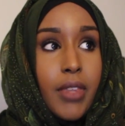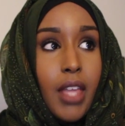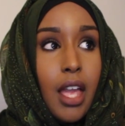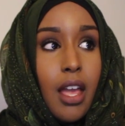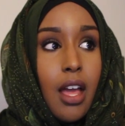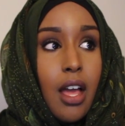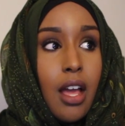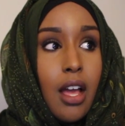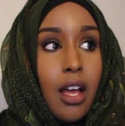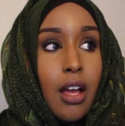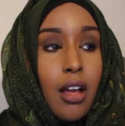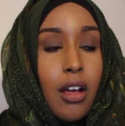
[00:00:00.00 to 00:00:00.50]

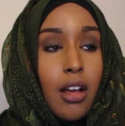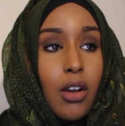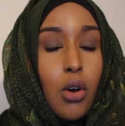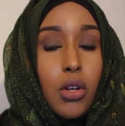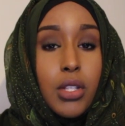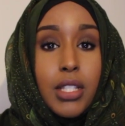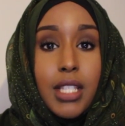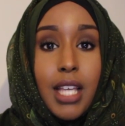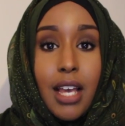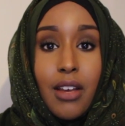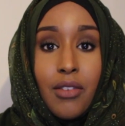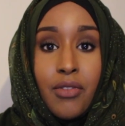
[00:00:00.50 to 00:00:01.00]
uh,
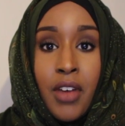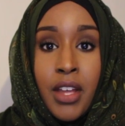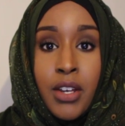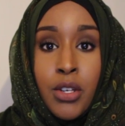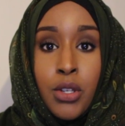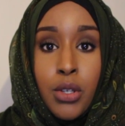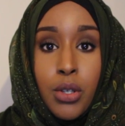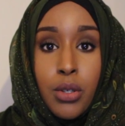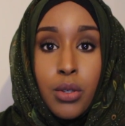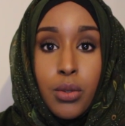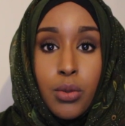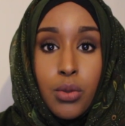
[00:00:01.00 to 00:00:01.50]
contact
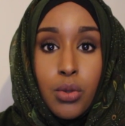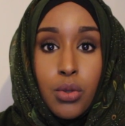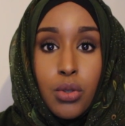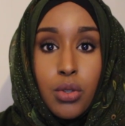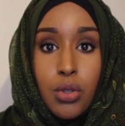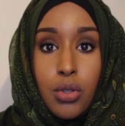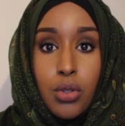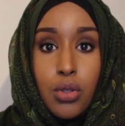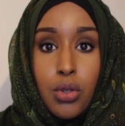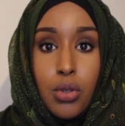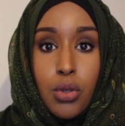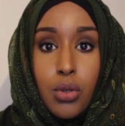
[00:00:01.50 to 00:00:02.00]

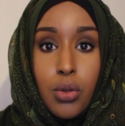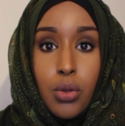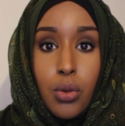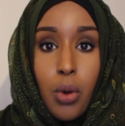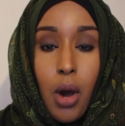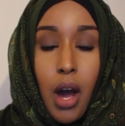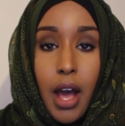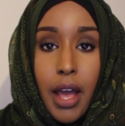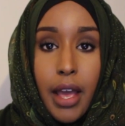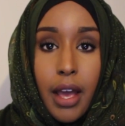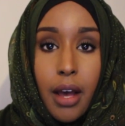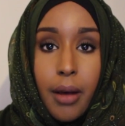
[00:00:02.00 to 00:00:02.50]
venues to
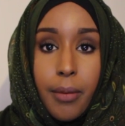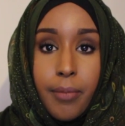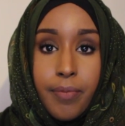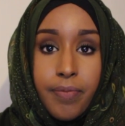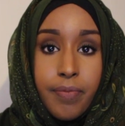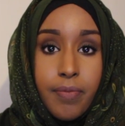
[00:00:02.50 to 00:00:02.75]
hire.